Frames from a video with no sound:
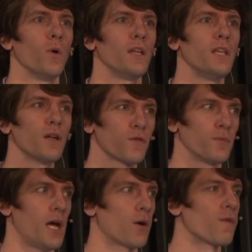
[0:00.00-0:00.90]
a year from
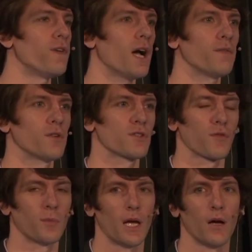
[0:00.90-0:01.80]
now or 5 years
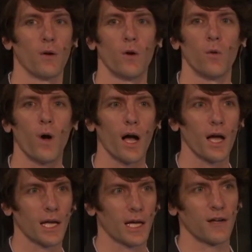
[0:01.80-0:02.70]
from now
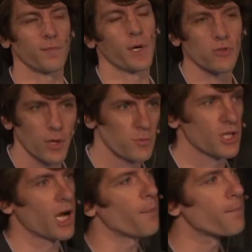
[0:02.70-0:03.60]
why I left my dream job.